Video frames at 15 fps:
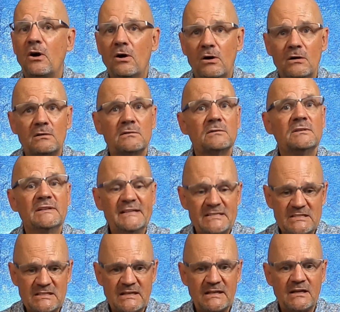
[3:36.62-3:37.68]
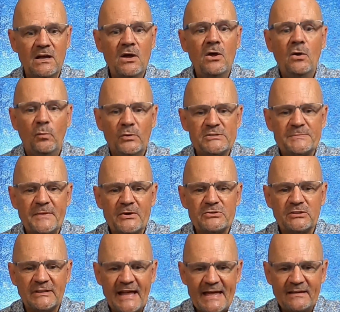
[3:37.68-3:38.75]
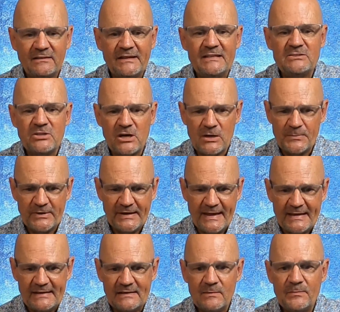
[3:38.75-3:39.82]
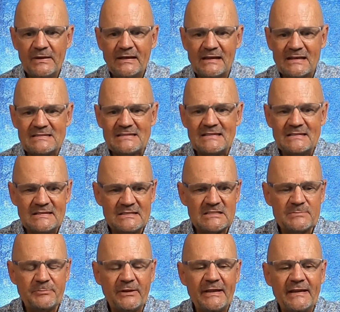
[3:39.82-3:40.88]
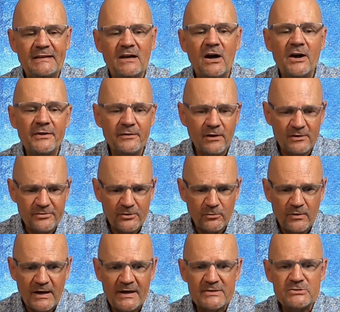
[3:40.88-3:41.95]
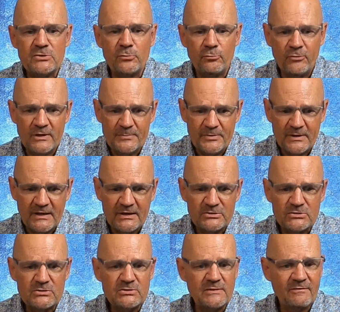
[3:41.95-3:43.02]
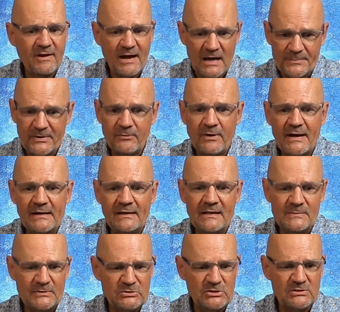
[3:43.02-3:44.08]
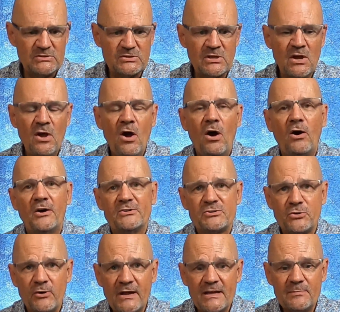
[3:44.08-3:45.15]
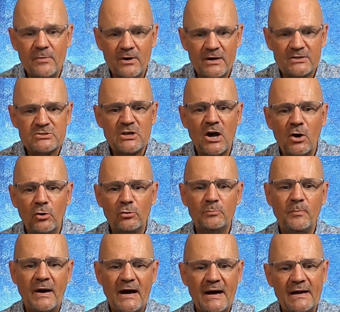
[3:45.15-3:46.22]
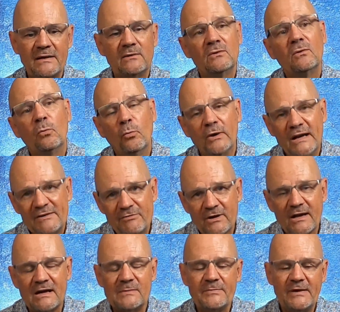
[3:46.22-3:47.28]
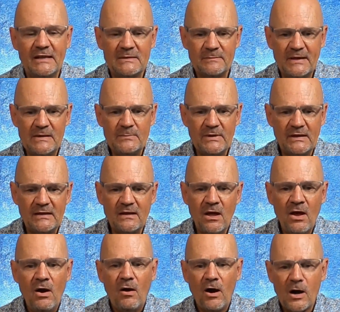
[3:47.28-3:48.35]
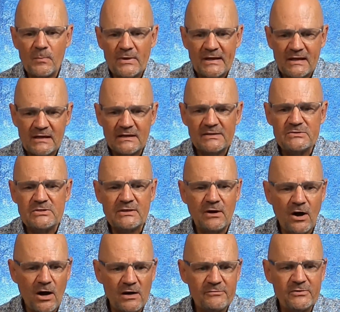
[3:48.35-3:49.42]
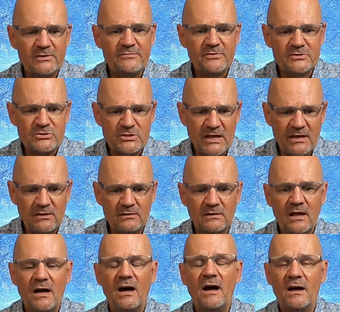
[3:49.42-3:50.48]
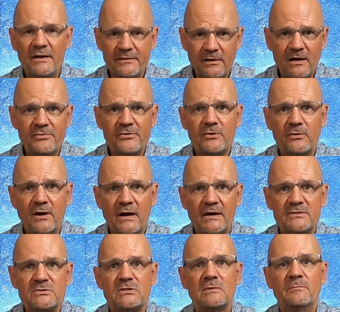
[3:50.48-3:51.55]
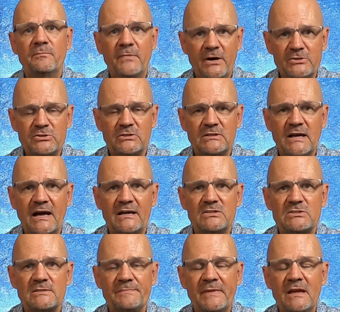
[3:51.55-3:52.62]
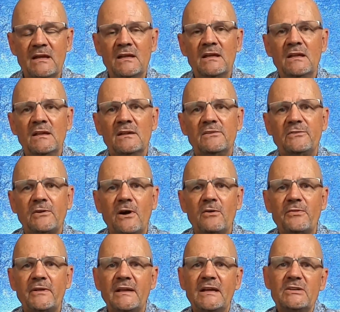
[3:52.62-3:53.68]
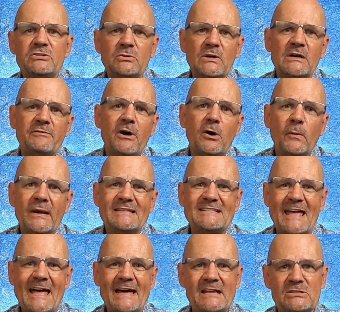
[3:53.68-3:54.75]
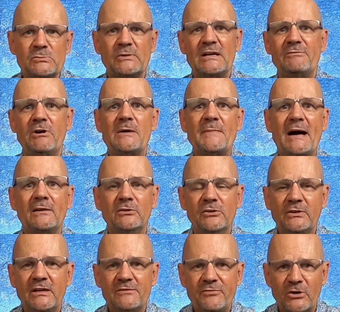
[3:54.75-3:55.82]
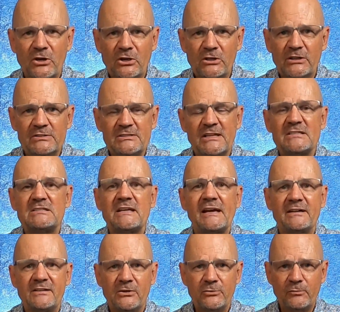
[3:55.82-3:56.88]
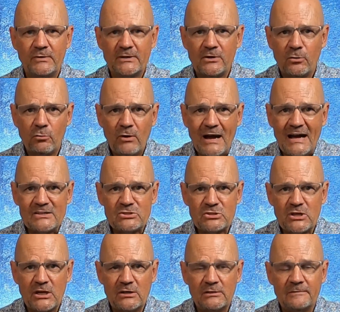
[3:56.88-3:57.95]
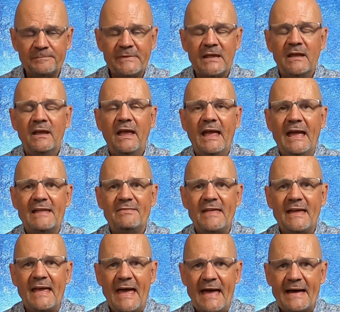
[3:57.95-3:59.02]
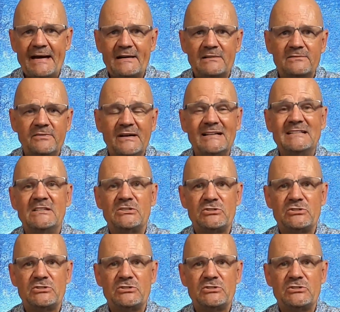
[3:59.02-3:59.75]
or listing was most likely terminated because it displayed unauthorized reproductions of copyrighted images or trademarks owned by whatever company it may be, or because it offered for sale unauthorized merchandise. So the issue I've always had is whenever I'm out looking for goods, let's say I go to a garage sale and they have a